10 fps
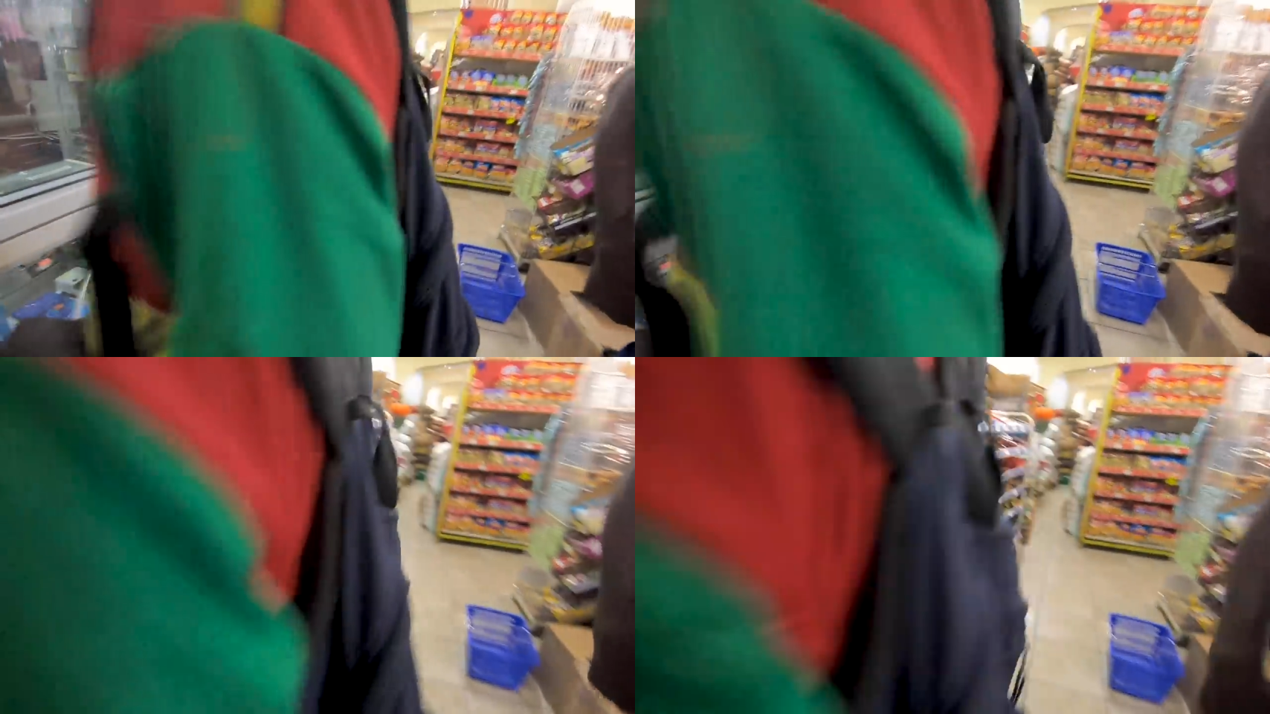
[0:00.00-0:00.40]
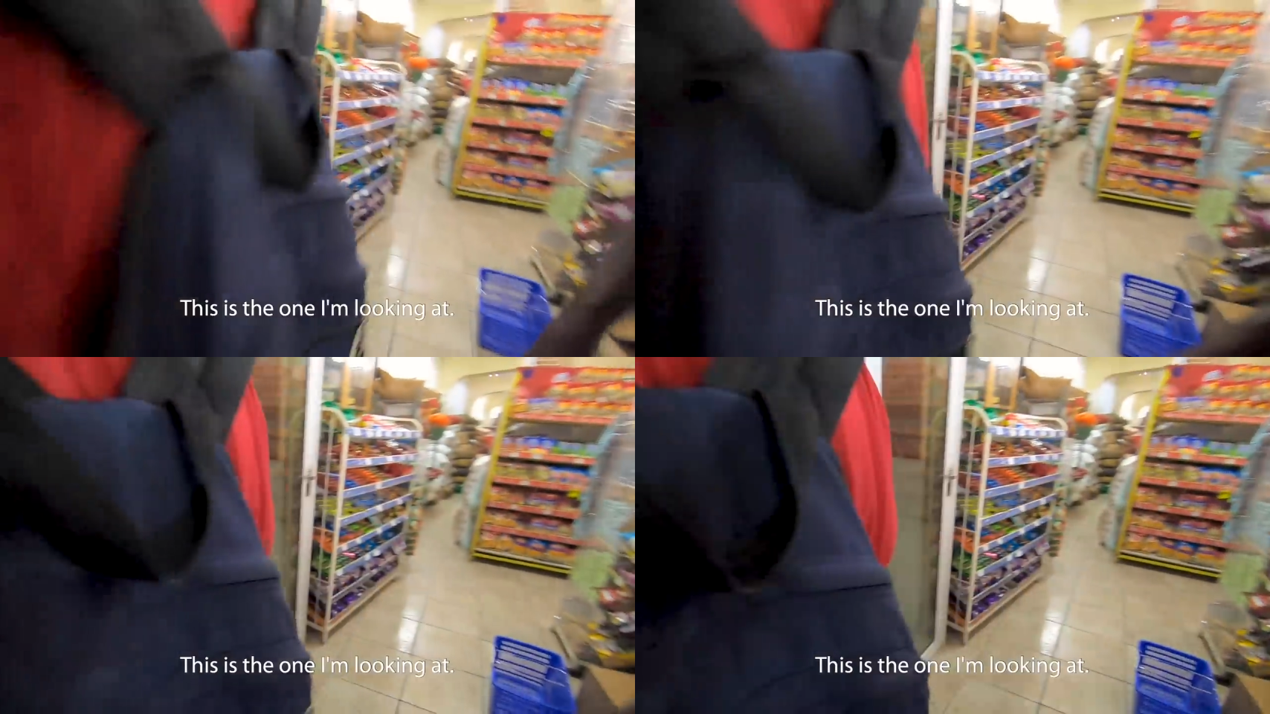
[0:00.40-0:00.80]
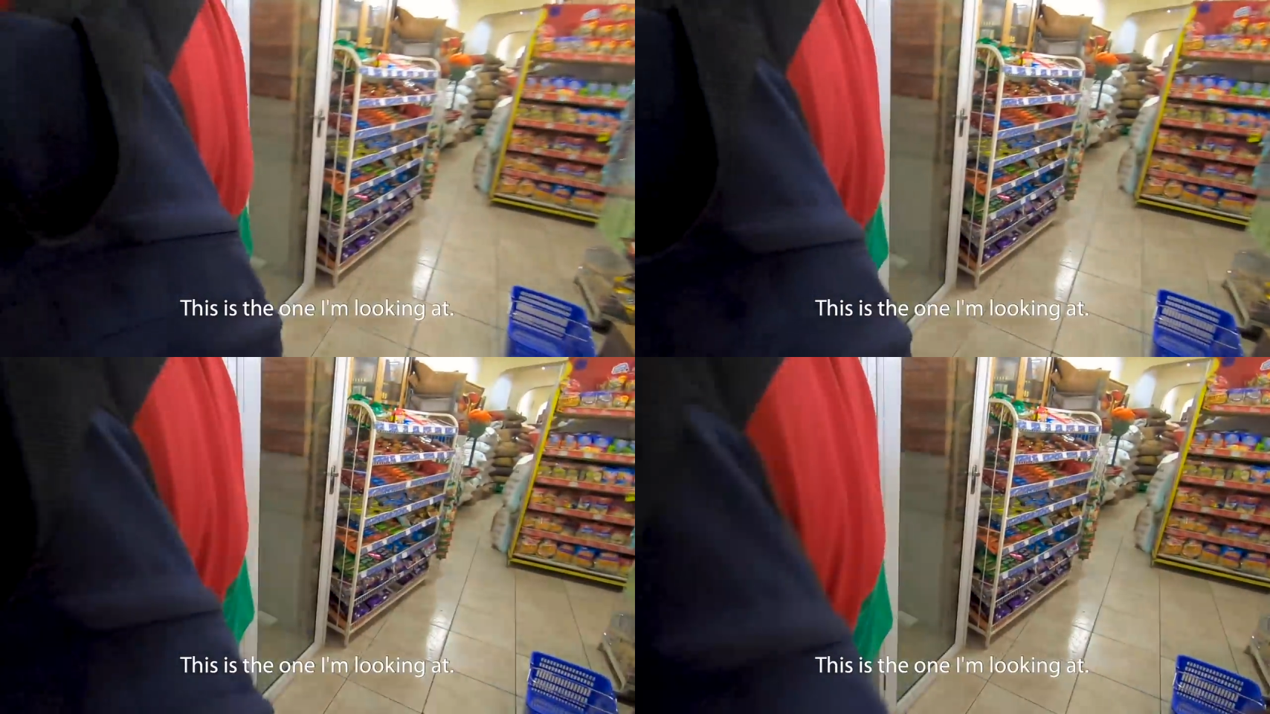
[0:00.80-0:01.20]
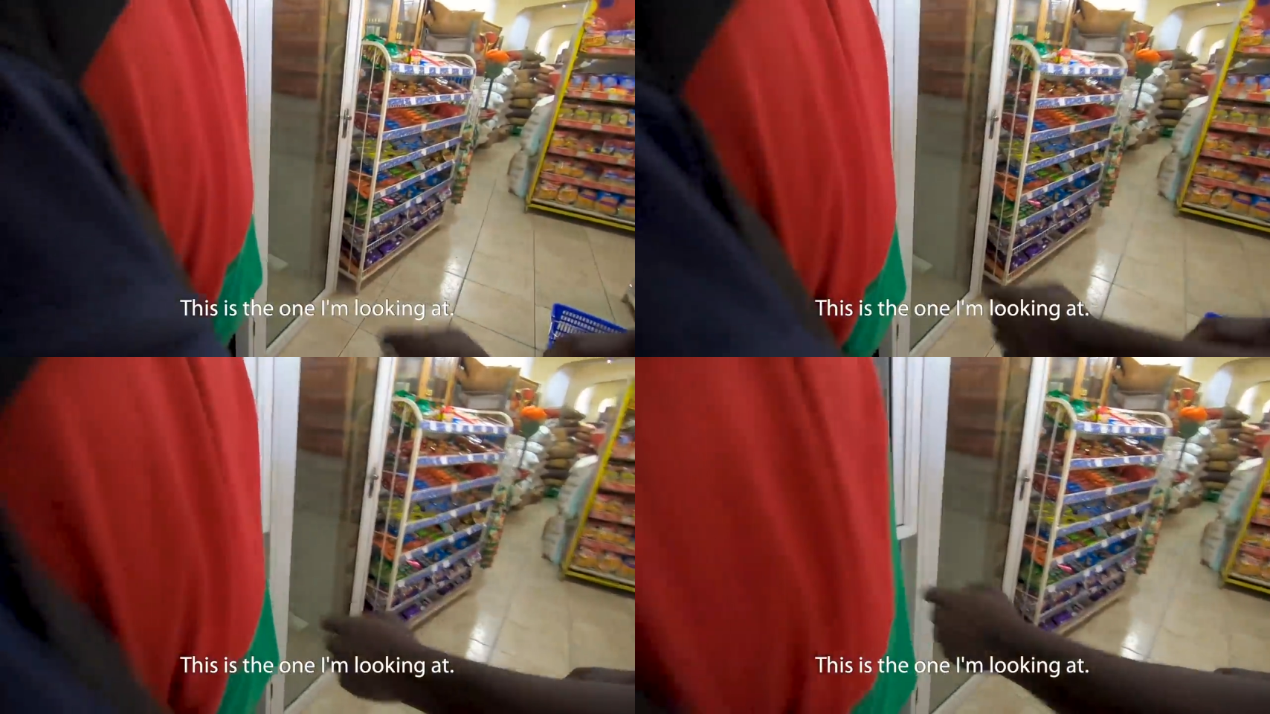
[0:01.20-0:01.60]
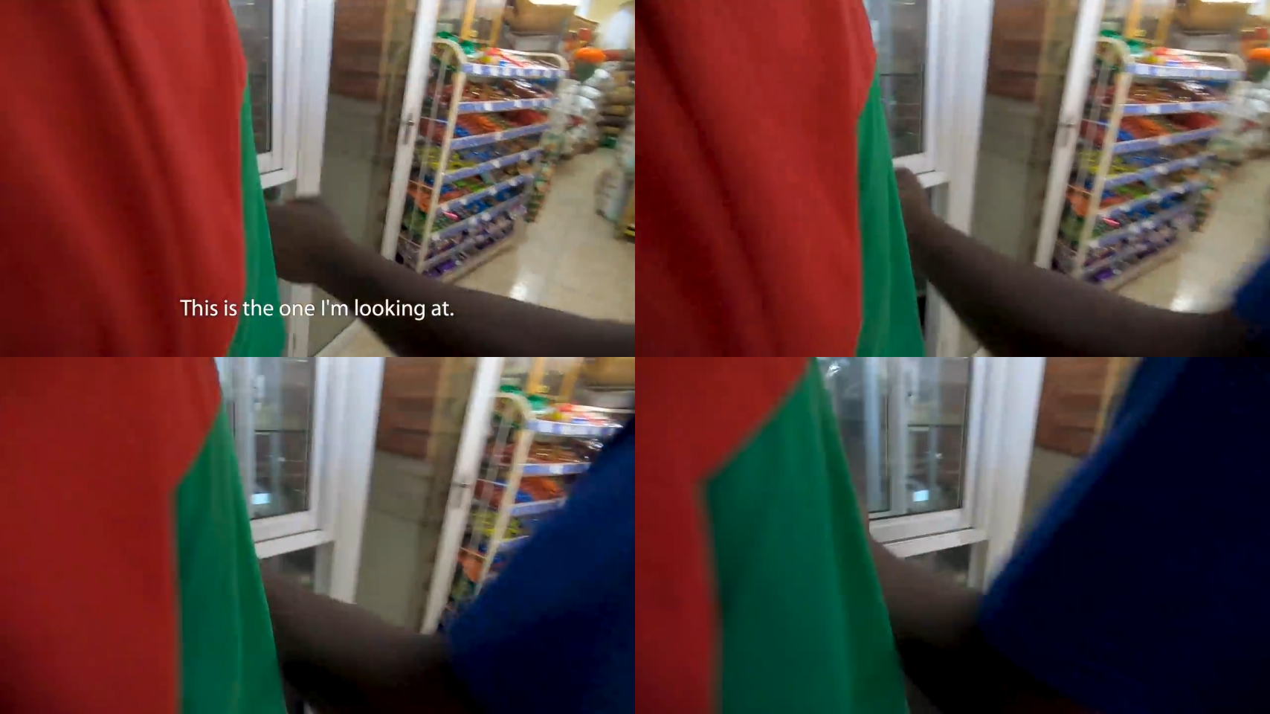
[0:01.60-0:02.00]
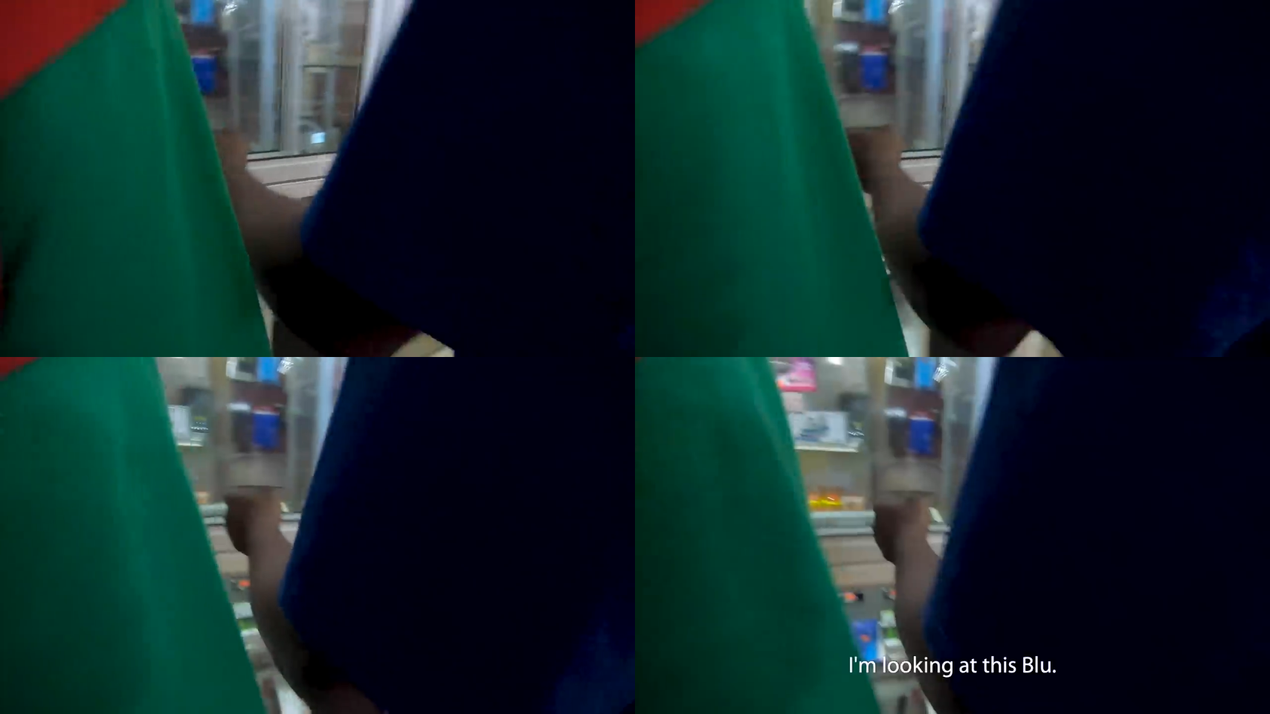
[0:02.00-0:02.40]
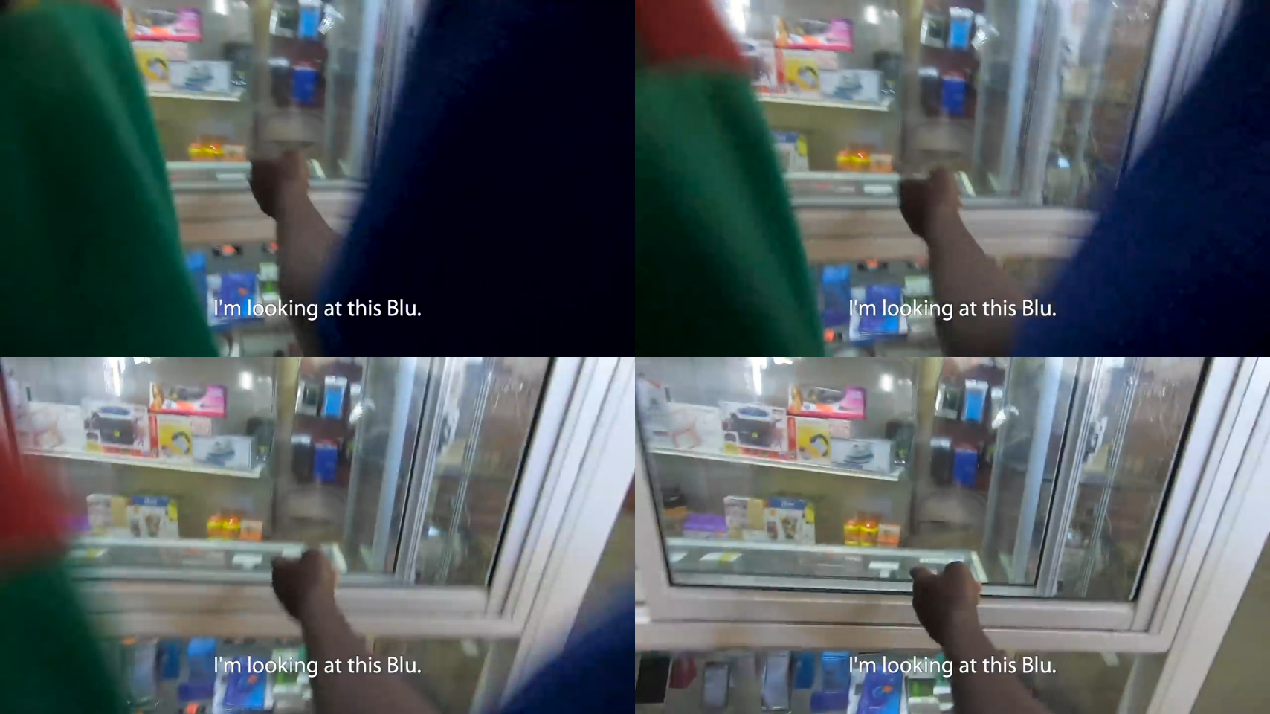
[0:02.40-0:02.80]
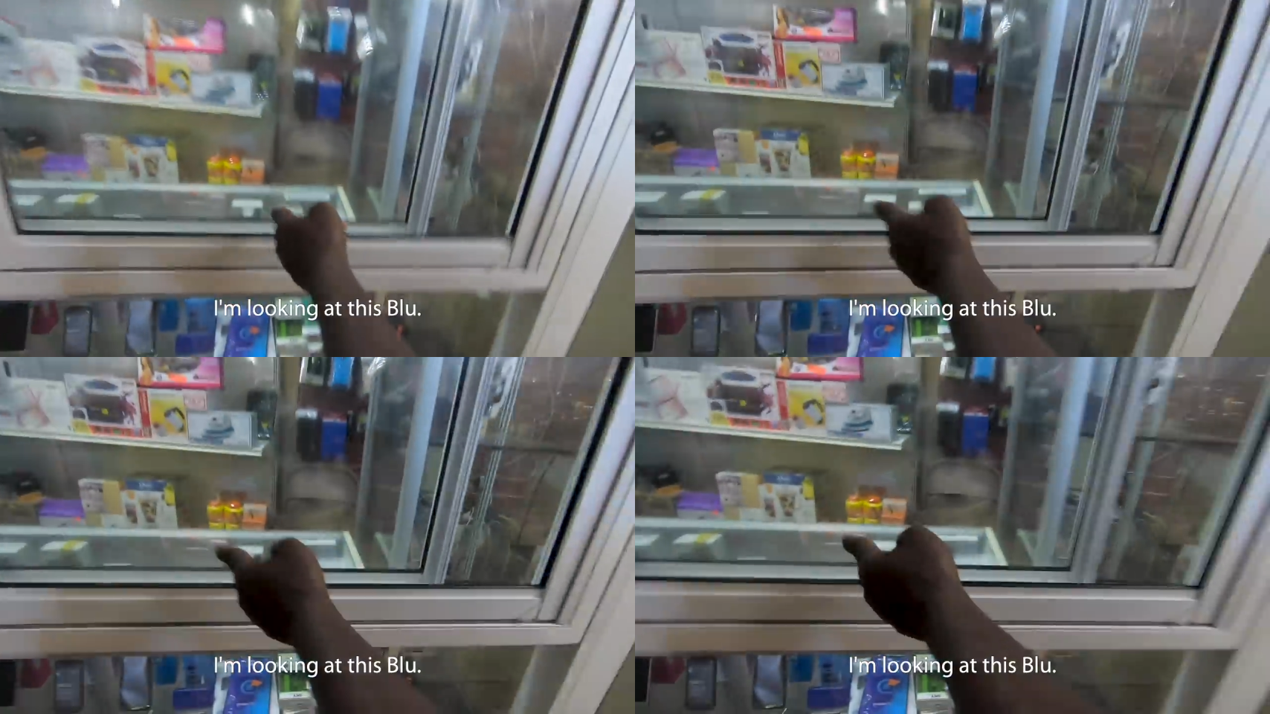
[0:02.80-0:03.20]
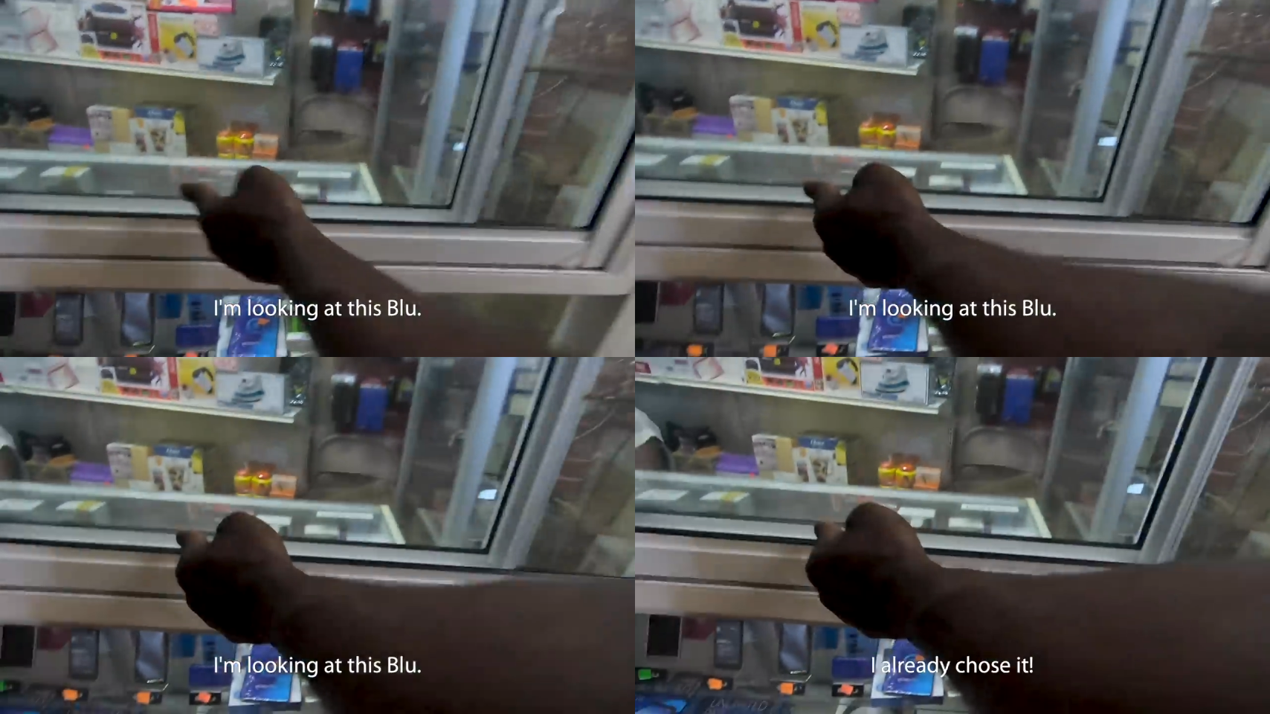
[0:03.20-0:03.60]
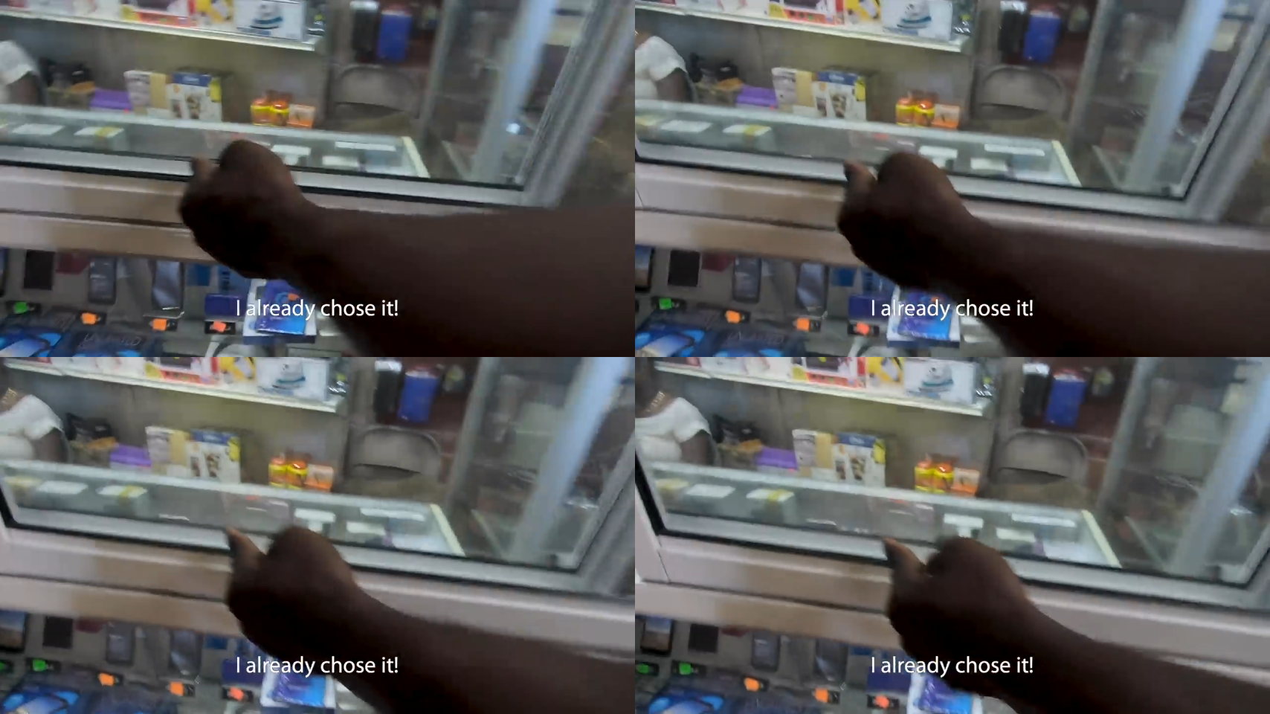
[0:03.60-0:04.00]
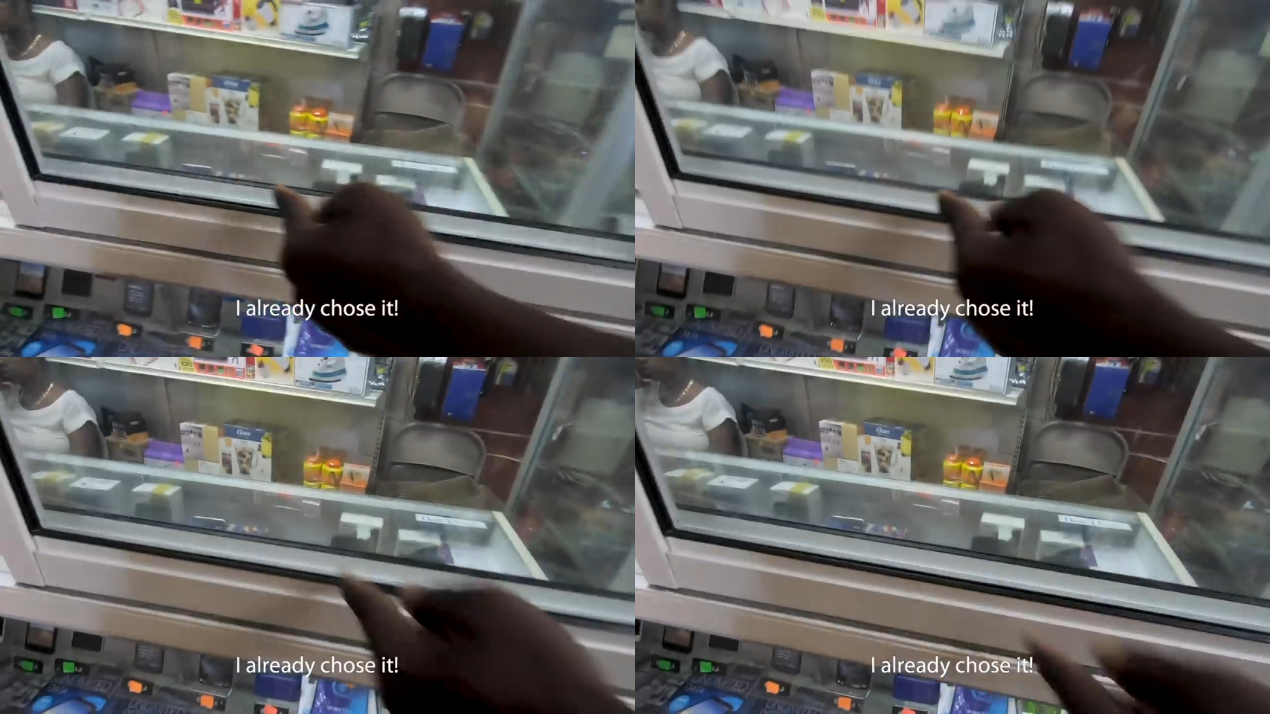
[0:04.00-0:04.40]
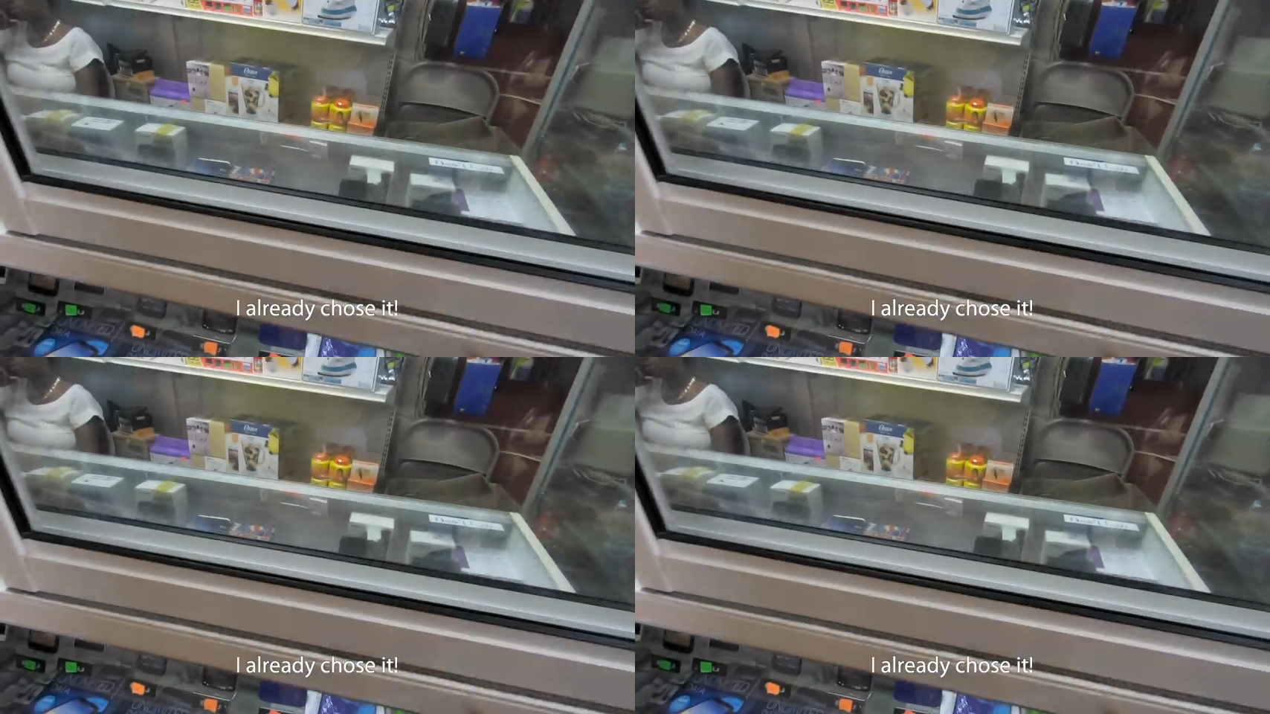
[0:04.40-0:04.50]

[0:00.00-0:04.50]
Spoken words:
[unreadable: no face in view]